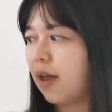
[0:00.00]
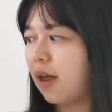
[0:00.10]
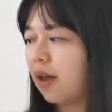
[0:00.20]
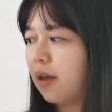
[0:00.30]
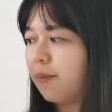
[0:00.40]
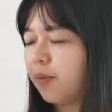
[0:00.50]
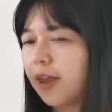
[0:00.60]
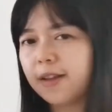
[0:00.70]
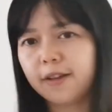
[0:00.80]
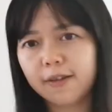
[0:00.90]
And
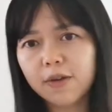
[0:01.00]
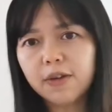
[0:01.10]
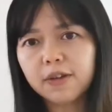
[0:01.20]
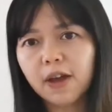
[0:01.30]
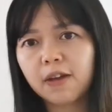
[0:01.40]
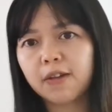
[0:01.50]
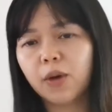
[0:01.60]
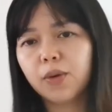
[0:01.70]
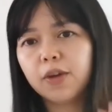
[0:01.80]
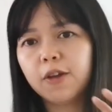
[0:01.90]
in the serious case,
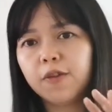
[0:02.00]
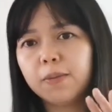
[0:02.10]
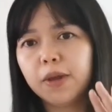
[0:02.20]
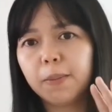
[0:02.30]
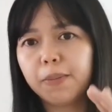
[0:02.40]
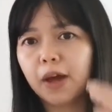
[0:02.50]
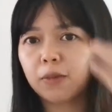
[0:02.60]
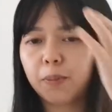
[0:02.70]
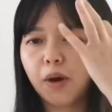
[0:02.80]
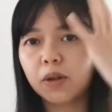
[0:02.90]
there will even be black
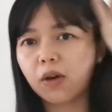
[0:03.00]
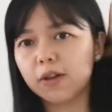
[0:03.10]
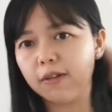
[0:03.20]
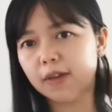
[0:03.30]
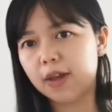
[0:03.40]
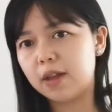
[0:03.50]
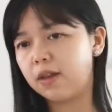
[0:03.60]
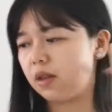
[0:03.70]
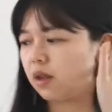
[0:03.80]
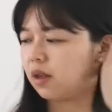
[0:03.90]
spot on the
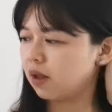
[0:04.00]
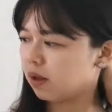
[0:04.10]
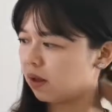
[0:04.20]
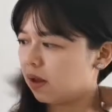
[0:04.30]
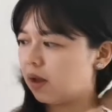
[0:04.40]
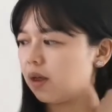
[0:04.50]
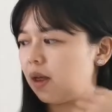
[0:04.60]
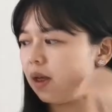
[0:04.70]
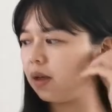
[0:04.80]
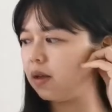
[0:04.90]
skin.
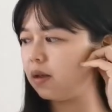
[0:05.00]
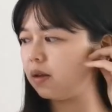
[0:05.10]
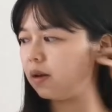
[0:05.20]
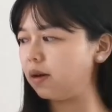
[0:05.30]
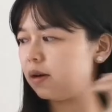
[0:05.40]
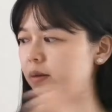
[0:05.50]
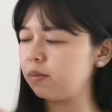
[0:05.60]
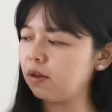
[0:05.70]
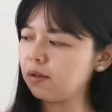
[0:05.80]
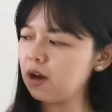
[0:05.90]

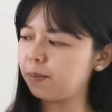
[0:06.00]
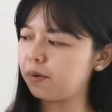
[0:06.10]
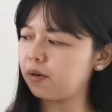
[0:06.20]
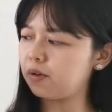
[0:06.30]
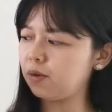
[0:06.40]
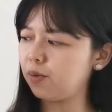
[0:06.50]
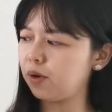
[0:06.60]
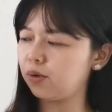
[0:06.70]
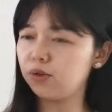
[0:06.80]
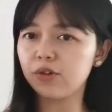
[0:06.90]
And this type of person
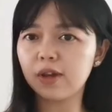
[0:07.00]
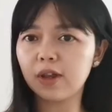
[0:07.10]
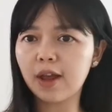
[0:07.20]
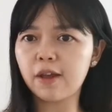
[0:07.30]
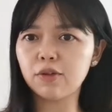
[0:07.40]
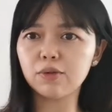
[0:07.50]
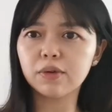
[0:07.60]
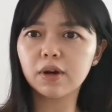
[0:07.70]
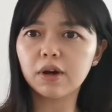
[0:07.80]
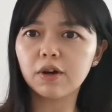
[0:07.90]
will usually tend to
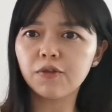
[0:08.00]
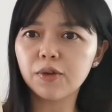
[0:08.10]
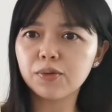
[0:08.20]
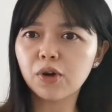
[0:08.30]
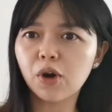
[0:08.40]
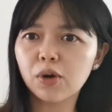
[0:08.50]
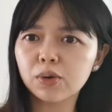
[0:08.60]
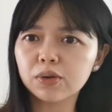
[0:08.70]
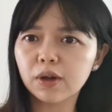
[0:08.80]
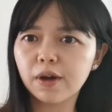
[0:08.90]
feel
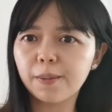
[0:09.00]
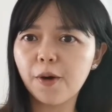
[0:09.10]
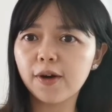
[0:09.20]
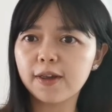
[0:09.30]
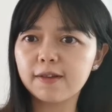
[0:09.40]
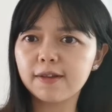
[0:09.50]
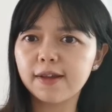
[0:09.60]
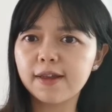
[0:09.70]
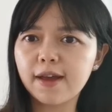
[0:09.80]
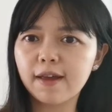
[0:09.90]
cold more
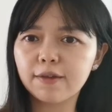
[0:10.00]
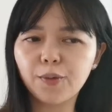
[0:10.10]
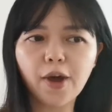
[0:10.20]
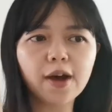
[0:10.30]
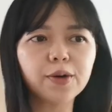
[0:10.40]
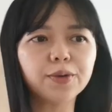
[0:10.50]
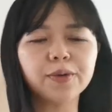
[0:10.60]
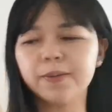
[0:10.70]
easily as well.